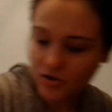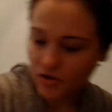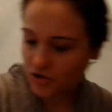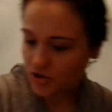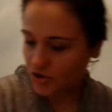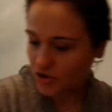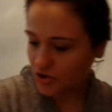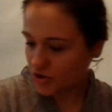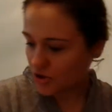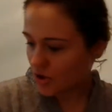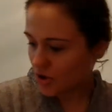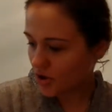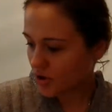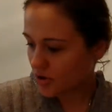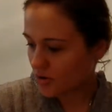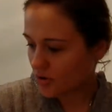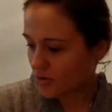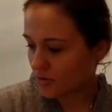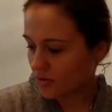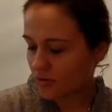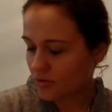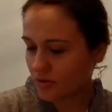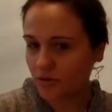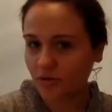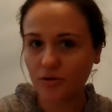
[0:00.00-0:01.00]

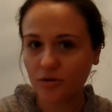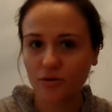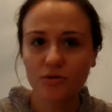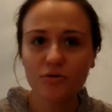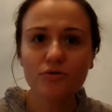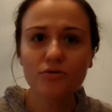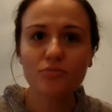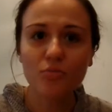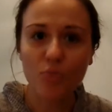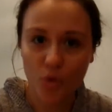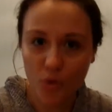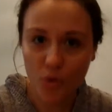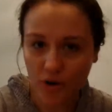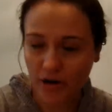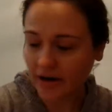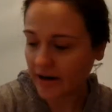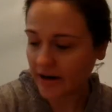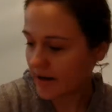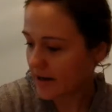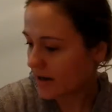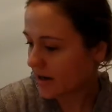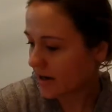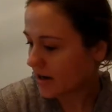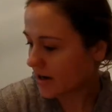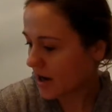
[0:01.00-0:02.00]
So, good
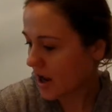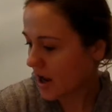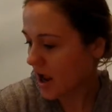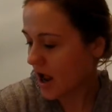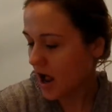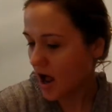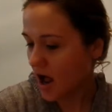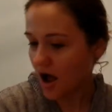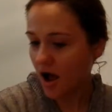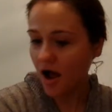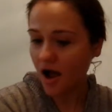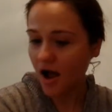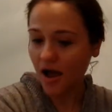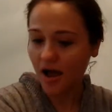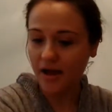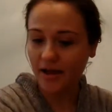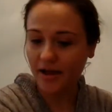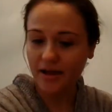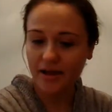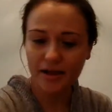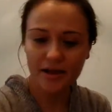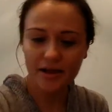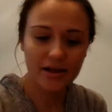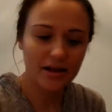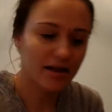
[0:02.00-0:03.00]
morning. I
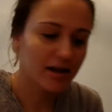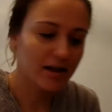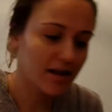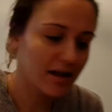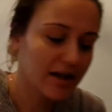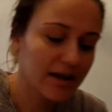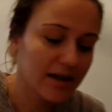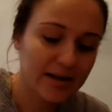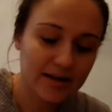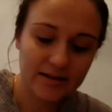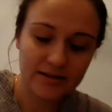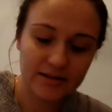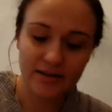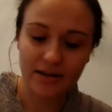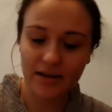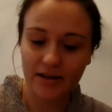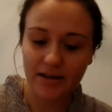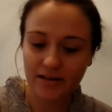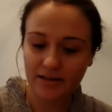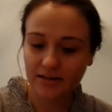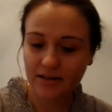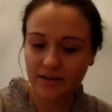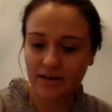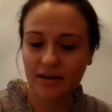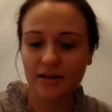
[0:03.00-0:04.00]

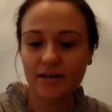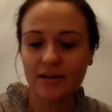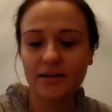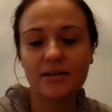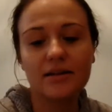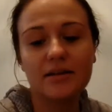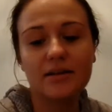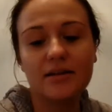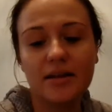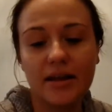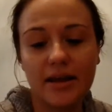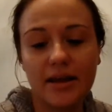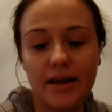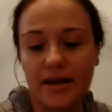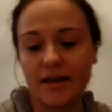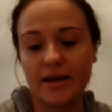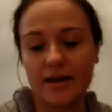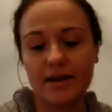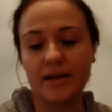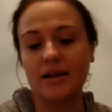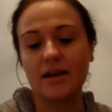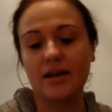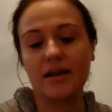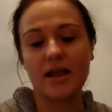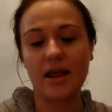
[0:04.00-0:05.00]
did it
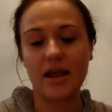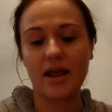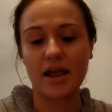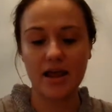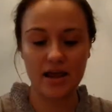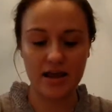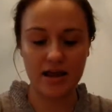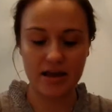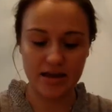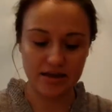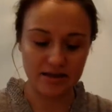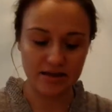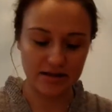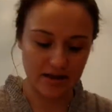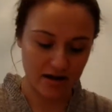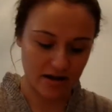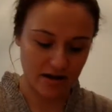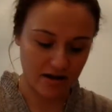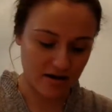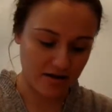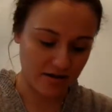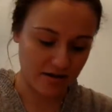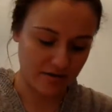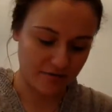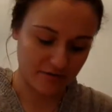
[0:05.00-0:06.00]
again, and
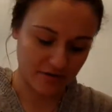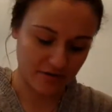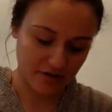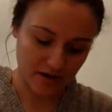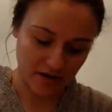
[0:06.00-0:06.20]
I